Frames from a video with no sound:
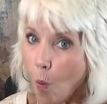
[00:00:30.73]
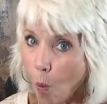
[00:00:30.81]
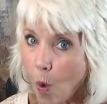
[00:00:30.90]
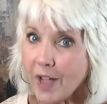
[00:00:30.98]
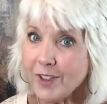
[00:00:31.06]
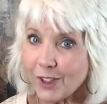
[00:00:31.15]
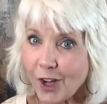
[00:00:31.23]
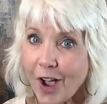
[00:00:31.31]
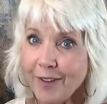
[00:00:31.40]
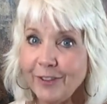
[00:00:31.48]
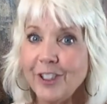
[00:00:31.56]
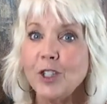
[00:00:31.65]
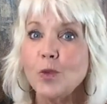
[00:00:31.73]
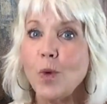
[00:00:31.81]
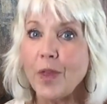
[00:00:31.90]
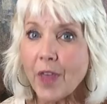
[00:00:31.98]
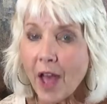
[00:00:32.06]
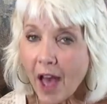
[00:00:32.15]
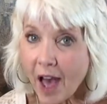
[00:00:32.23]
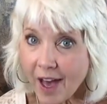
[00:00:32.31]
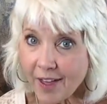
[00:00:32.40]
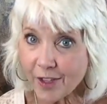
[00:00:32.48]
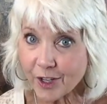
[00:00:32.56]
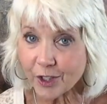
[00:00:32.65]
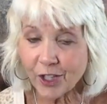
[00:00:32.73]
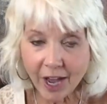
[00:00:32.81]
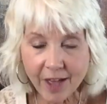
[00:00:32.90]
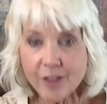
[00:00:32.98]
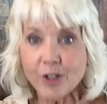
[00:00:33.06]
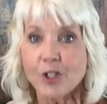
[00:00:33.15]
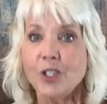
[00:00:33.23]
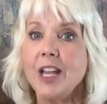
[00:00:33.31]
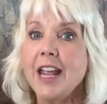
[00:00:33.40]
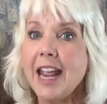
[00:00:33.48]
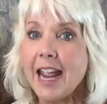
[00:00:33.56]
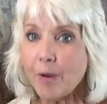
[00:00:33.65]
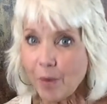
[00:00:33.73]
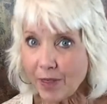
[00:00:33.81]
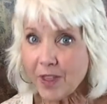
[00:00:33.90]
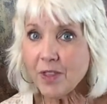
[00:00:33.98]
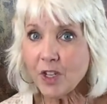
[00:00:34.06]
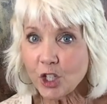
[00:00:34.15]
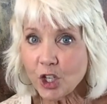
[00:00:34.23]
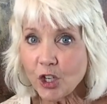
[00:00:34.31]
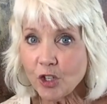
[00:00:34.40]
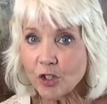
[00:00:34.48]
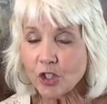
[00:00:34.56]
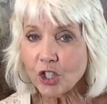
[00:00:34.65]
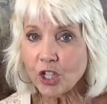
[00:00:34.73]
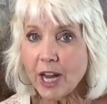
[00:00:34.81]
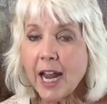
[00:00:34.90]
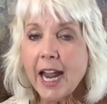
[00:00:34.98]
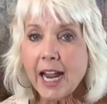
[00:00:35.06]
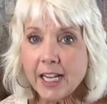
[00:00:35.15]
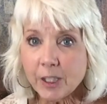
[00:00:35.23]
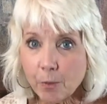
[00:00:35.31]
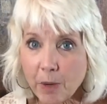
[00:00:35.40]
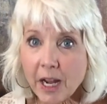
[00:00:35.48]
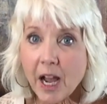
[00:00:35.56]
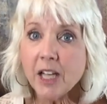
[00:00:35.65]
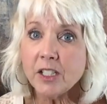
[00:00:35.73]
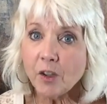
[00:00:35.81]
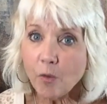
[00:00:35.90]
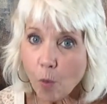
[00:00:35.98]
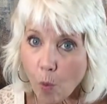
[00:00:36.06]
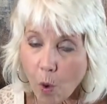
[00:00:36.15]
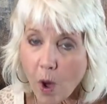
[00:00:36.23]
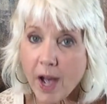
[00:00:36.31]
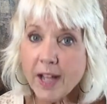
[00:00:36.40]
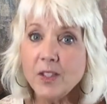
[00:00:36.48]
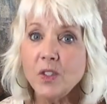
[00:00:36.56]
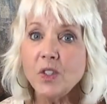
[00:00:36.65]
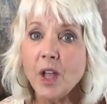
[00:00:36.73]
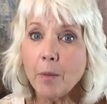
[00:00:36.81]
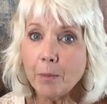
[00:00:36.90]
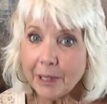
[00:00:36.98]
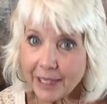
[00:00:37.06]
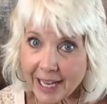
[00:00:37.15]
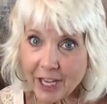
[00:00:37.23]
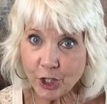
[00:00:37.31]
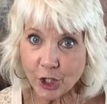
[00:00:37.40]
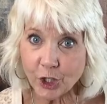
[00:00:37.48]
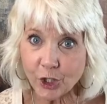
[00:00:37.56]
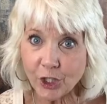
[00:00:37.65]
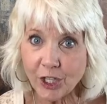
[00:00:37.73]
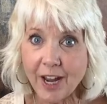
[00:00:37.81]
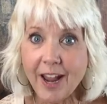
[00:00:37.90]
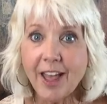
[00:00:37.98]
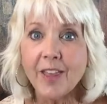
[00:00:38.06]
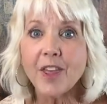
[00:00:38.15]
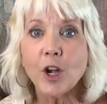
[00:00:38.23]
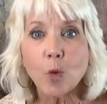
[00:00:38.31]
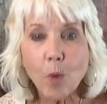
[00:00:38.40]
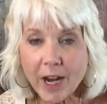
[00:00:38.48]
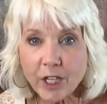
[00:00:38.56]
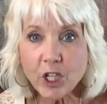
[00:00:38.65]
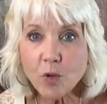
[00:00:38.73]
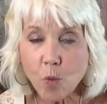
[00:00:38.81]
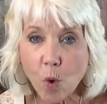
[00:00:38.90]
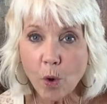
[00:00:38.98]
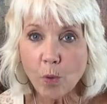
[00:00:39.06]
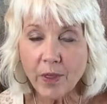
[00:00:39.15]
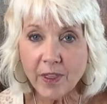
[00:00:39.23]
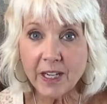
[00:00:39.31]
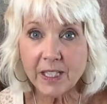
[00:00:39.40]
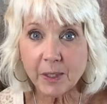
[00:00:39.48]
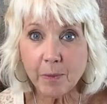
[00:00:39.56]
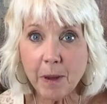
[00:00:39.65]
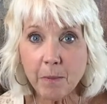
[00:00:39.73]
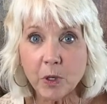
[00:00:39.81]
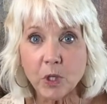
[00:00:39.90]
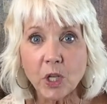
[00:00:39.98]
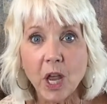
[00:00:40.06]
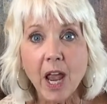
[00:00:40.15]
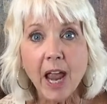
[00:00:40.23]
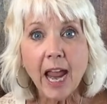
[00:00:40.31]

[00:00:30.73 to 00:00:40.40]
one's conflict with others within the church, is because of one's pleasures that are waging war within its members.